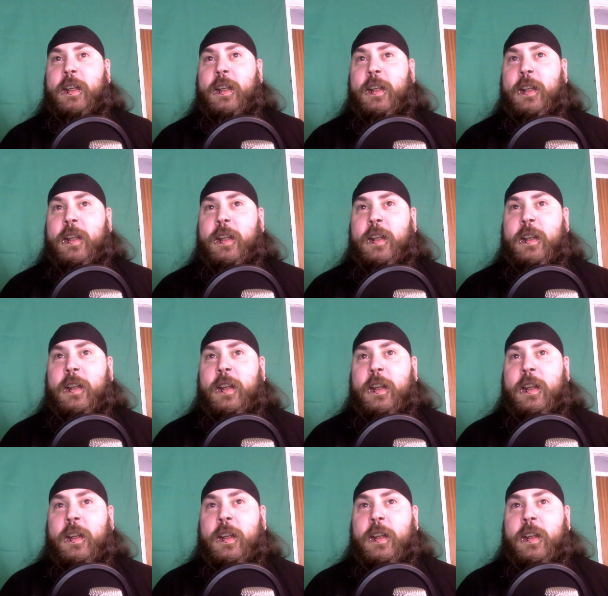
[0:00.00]

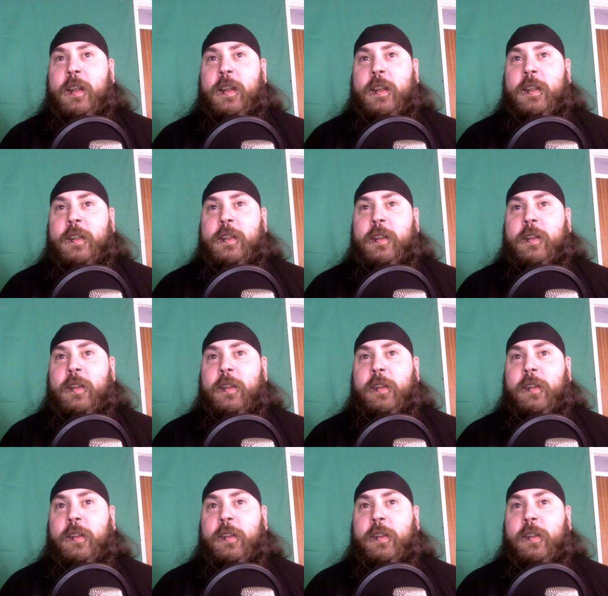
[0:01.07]
No one is speaking in this clip.